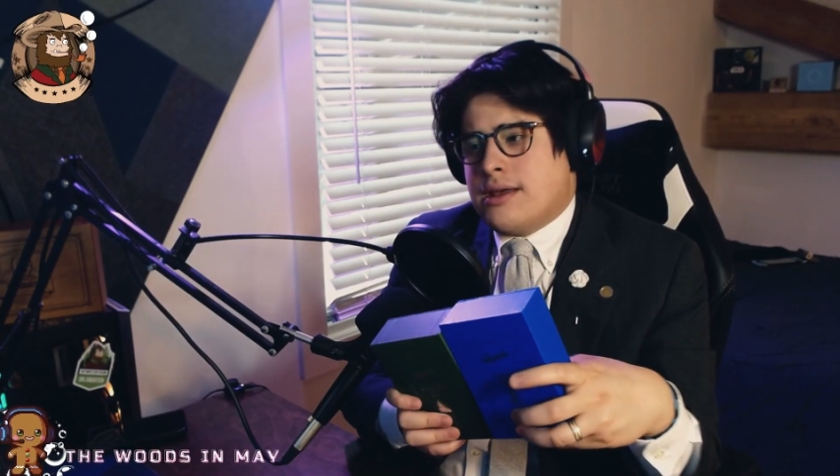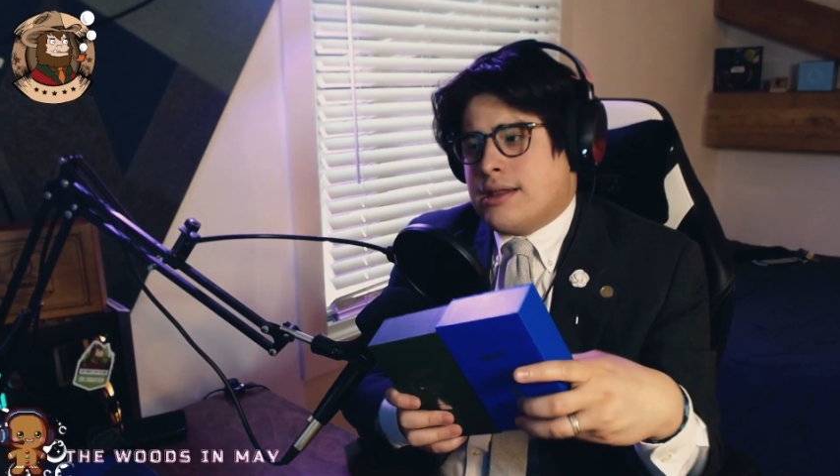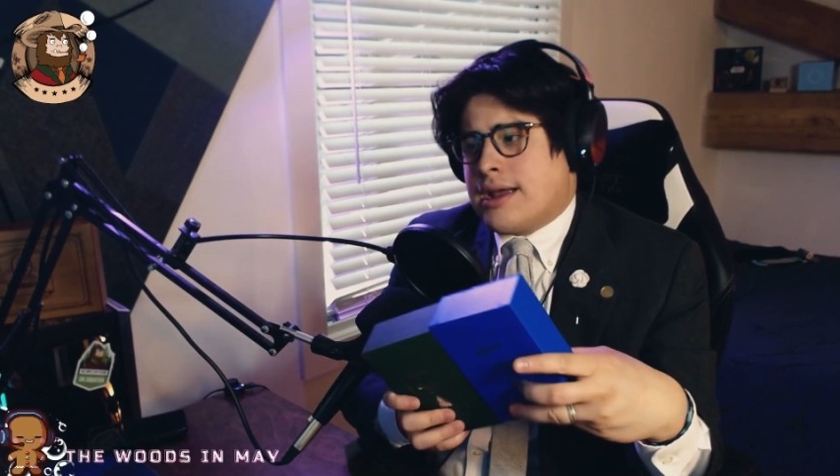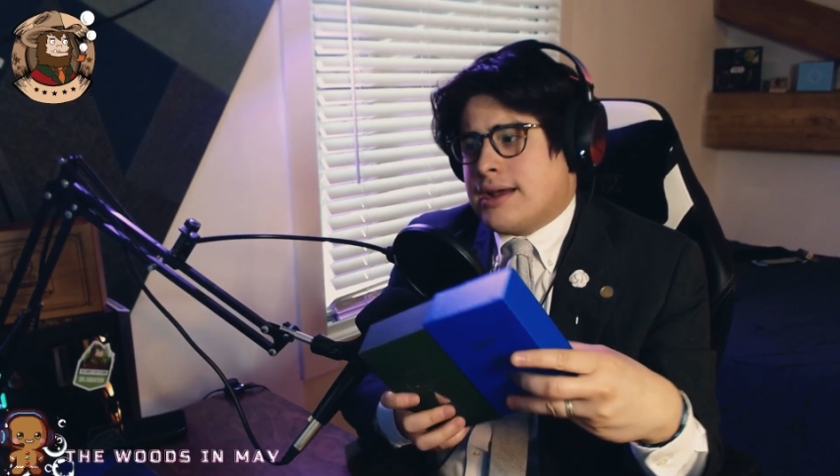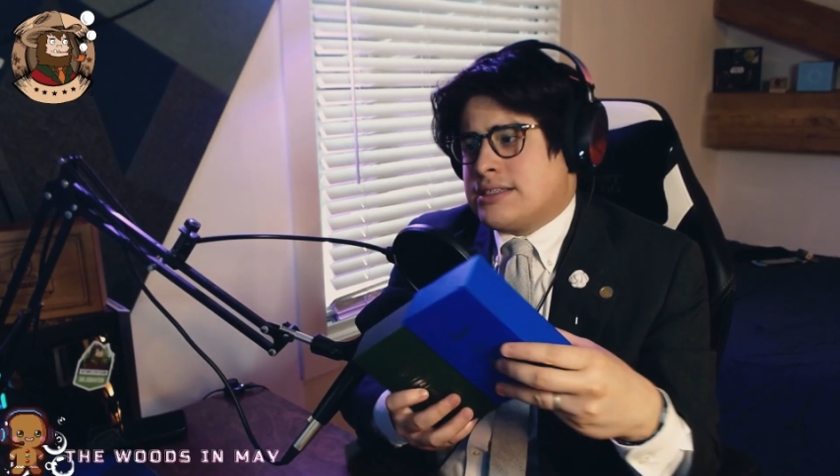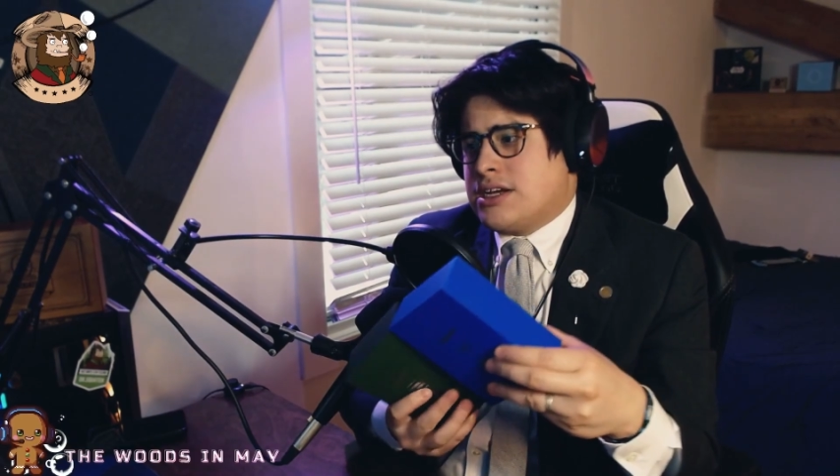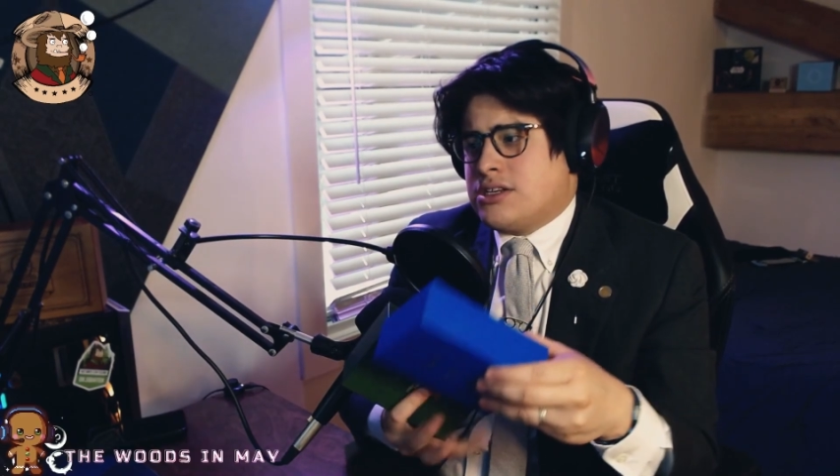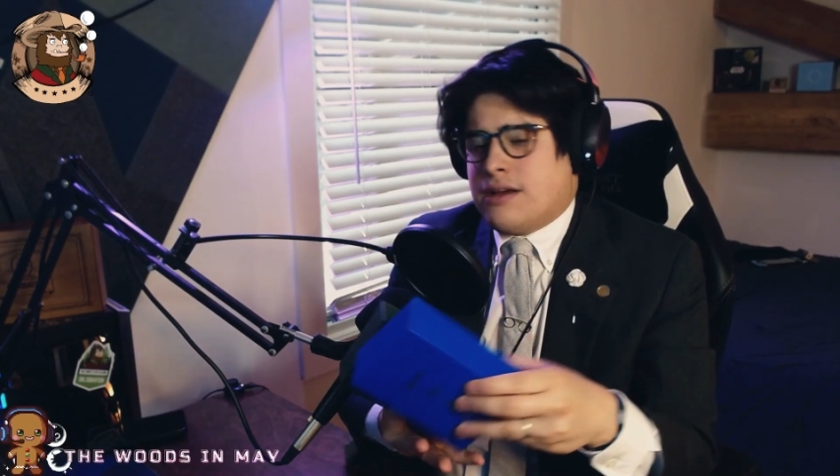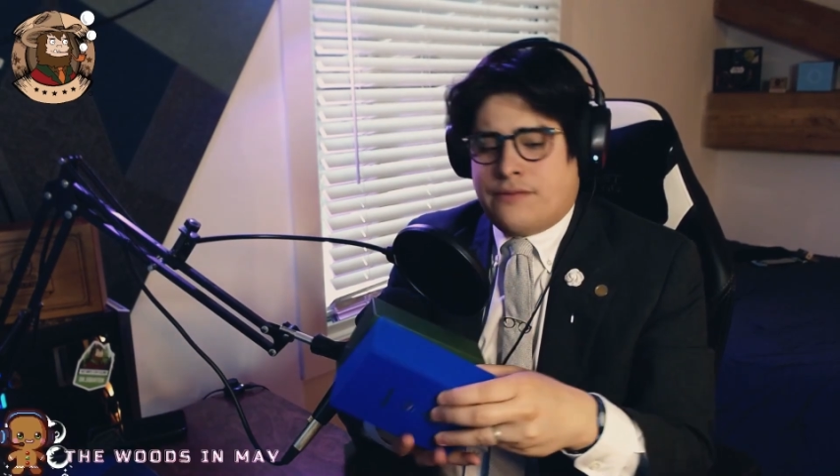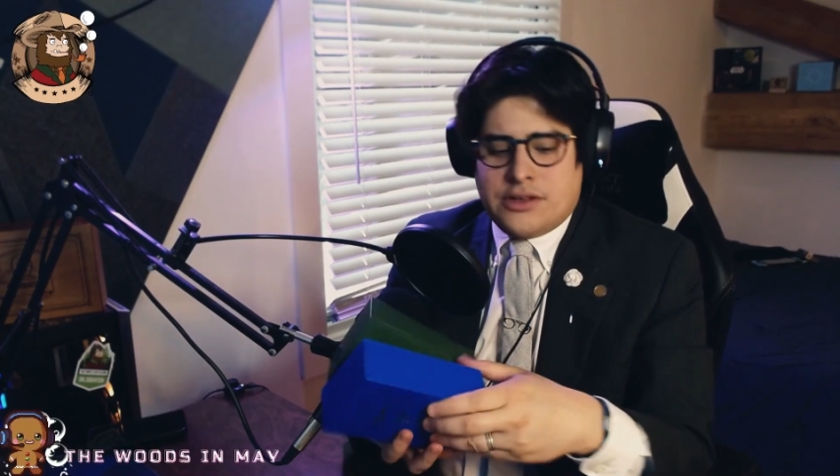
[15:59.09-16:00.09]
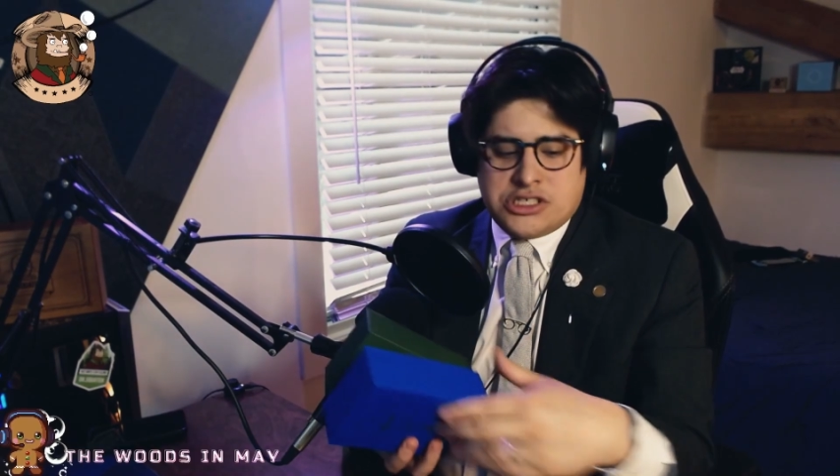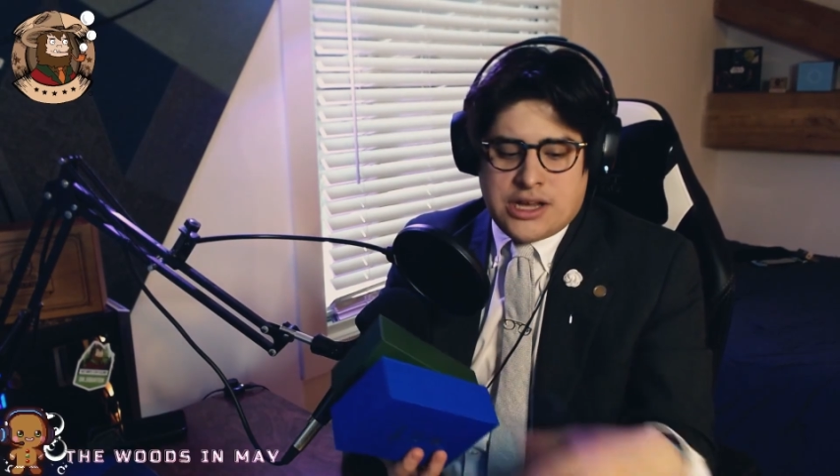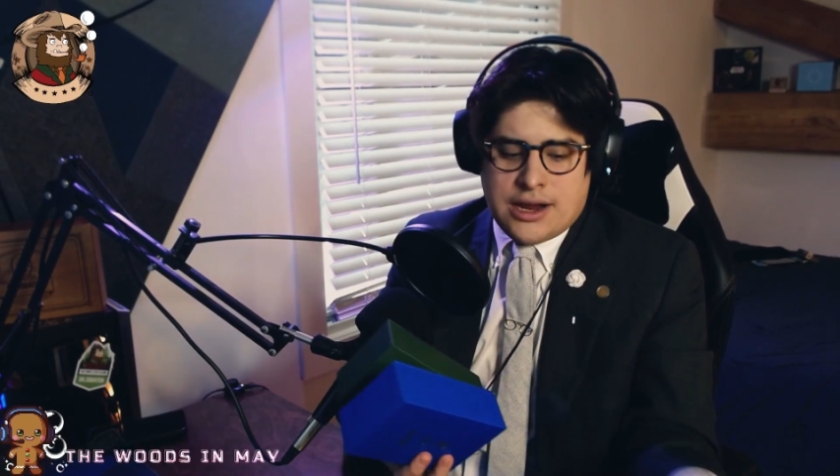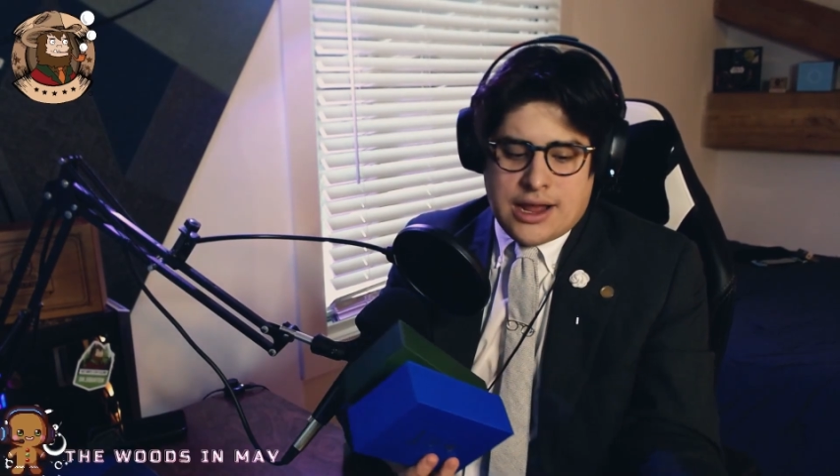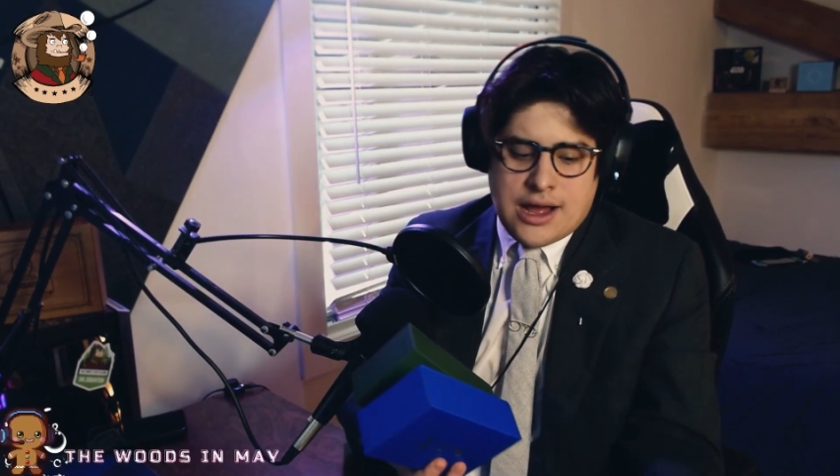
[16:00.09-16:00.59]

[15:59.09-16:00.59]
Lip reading: And like I said, definitely check